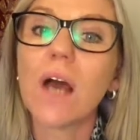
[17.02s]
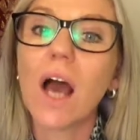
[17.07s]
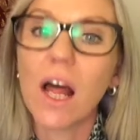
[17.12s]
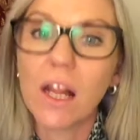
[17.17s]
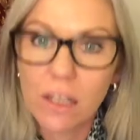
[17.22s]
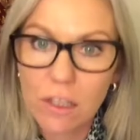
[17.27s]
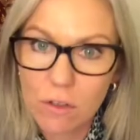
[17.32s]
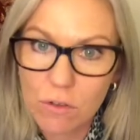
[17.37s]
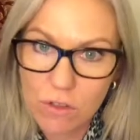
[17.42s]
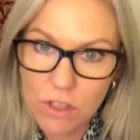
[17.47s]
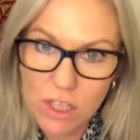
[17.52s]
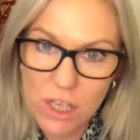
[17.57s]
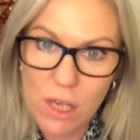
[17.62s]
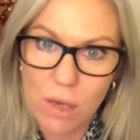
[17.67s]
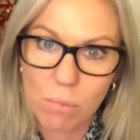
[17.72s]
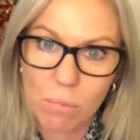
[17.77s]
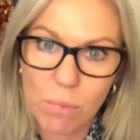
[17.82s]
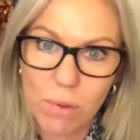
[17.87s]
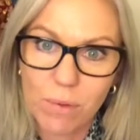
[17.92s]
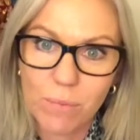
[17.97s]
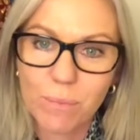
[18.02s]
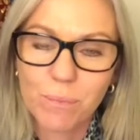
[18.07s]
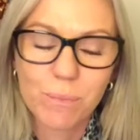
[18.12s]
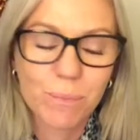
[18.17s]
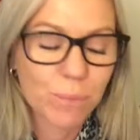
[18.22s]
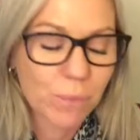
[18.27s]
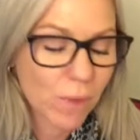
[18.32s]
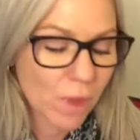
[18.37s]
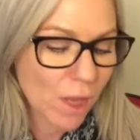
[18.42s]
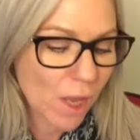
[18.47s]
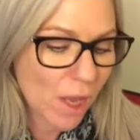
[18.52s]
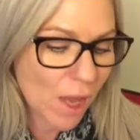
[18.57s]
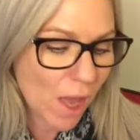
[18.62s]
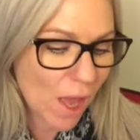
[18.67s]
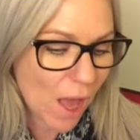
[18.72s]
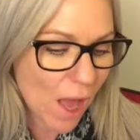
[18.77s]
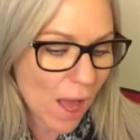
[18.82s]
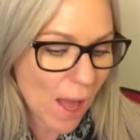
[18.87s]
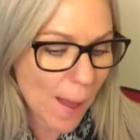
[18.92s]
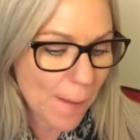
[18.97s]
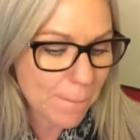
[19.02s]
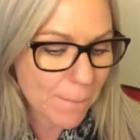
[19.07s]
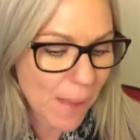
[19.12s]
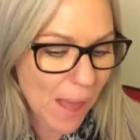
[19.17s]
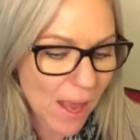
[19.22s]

a little tip. And